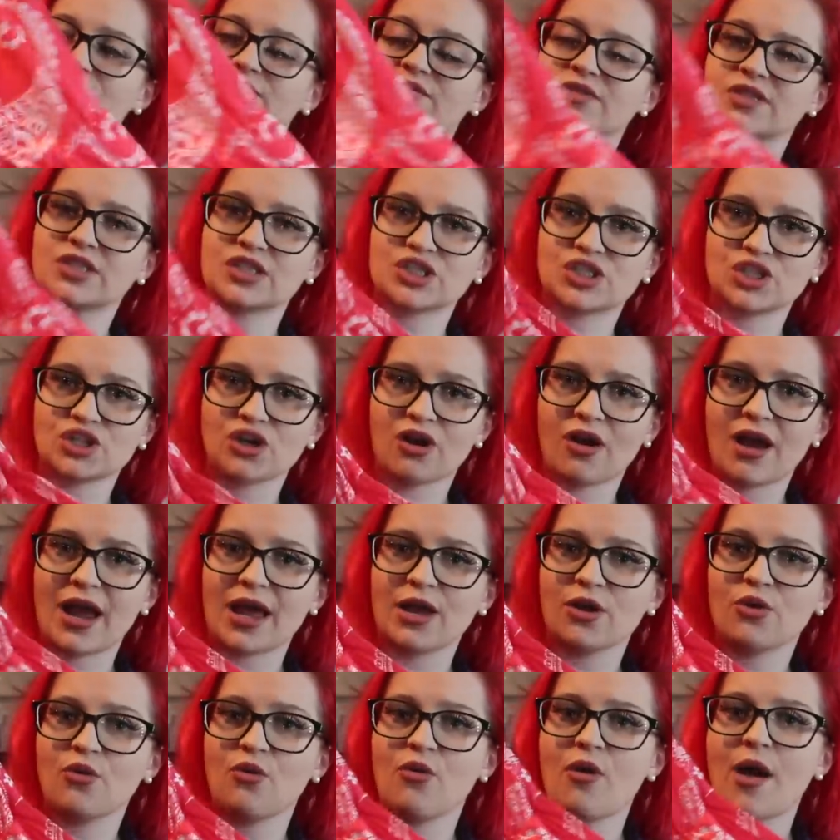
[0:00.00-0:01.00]
of
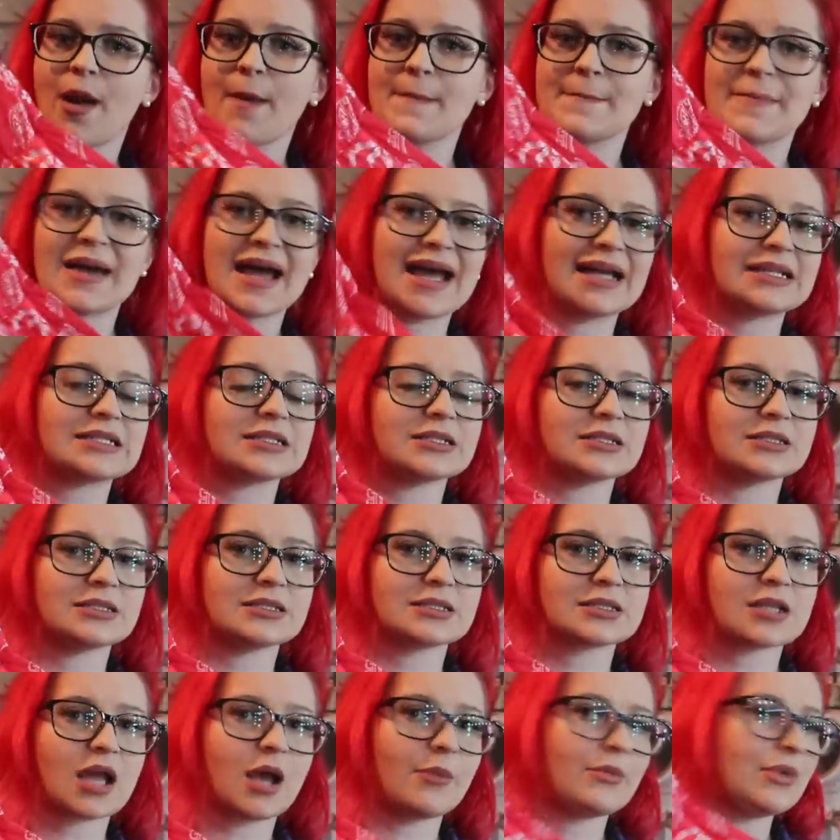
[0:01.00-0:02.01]
style and pattern
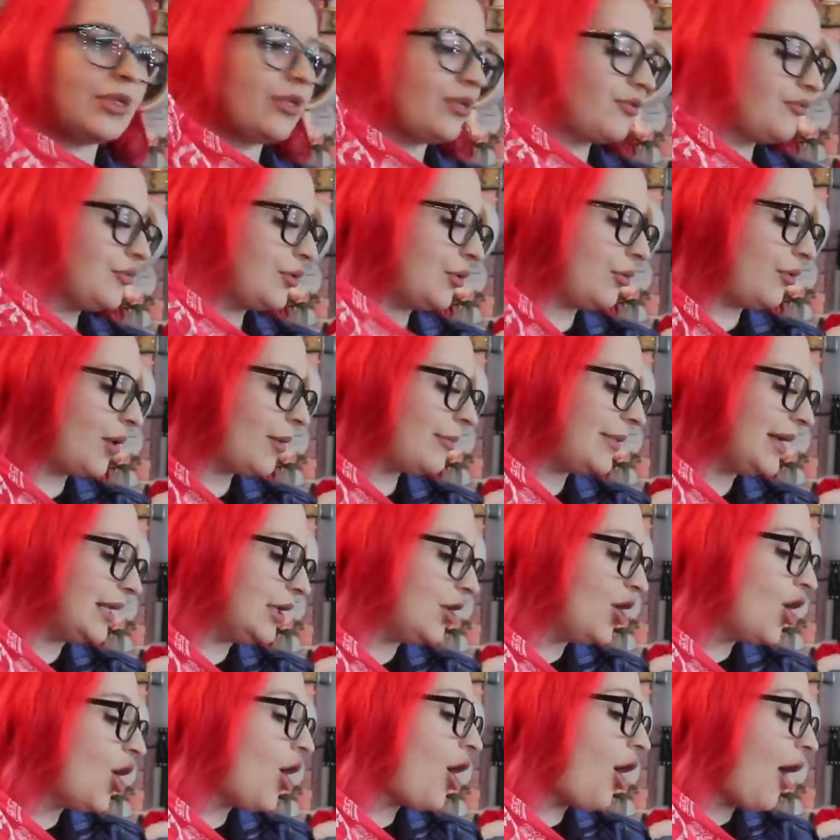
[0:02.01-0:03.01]
that's coming through. I mean,
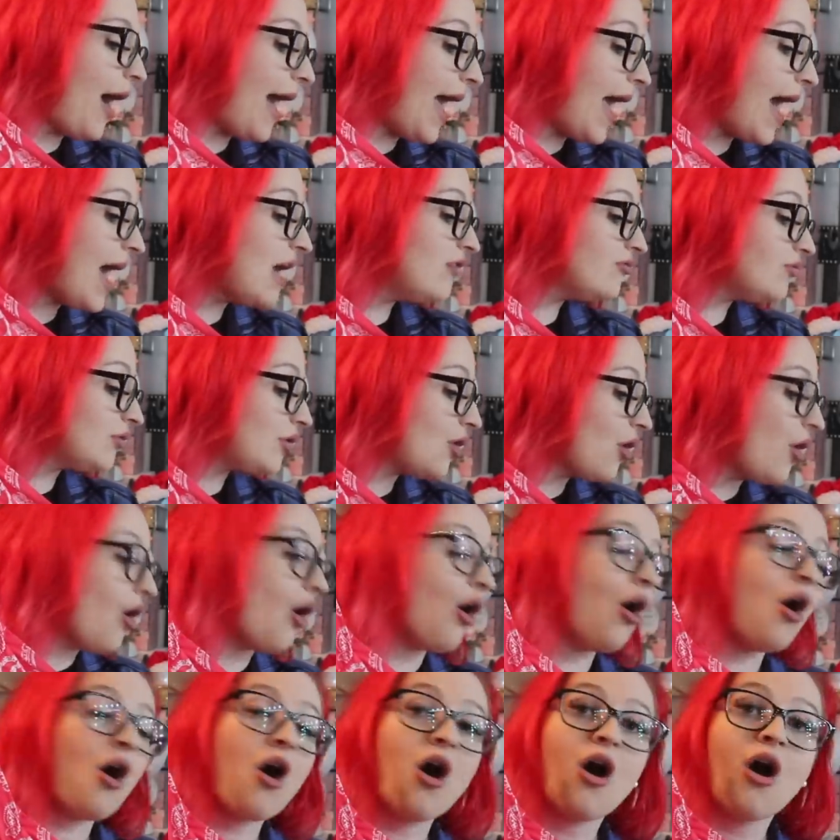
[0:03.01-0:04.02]
I have
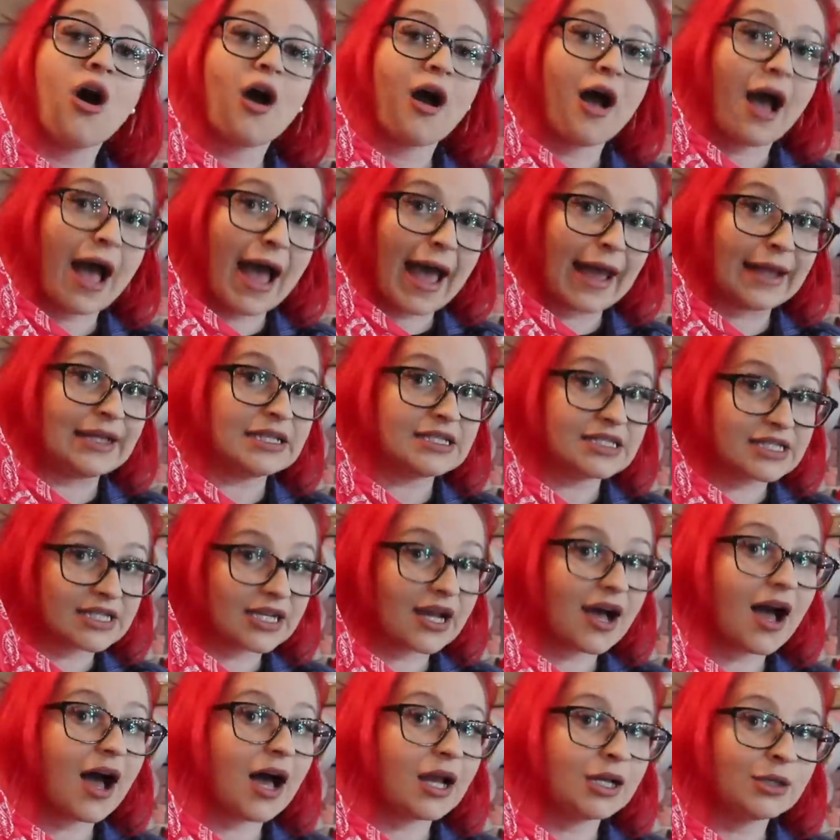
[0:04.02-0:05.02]
got a
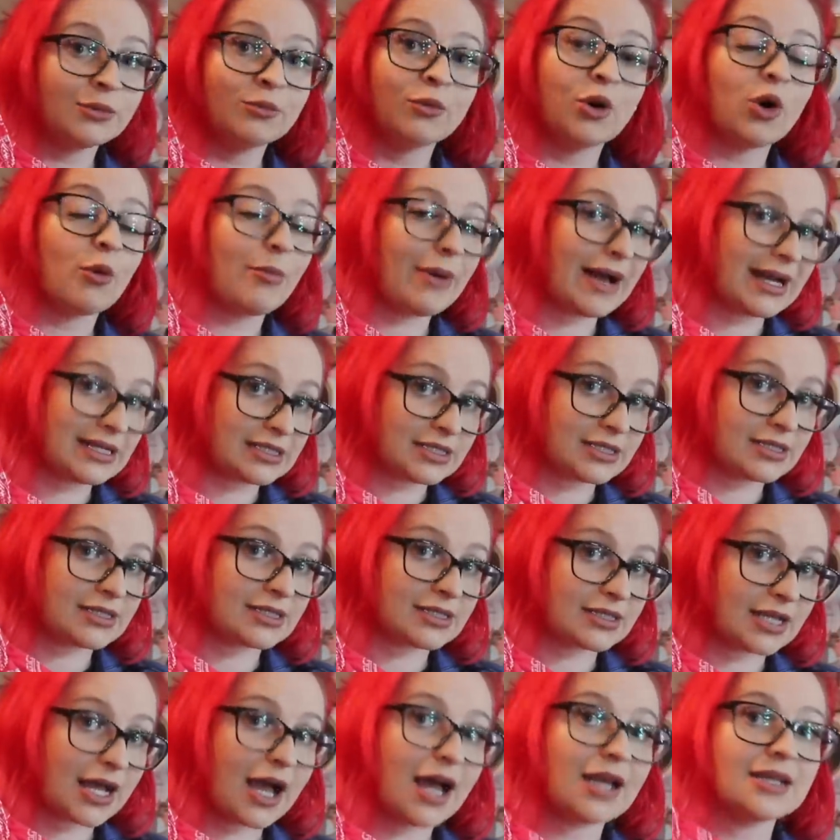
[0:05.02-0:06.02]
ton more patterns
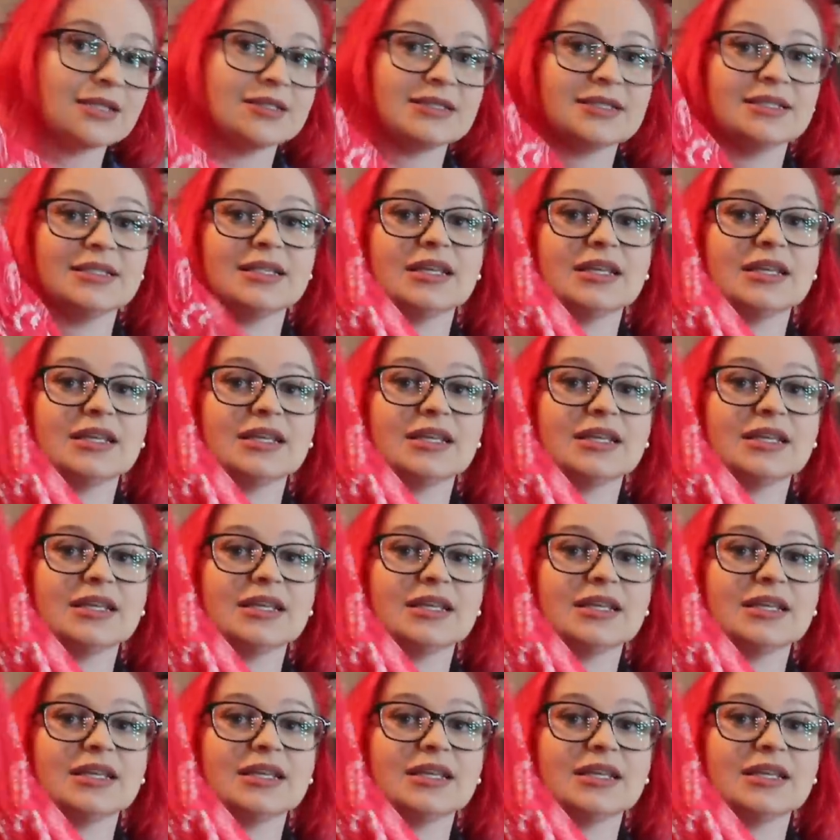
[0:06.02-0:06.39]
and colours in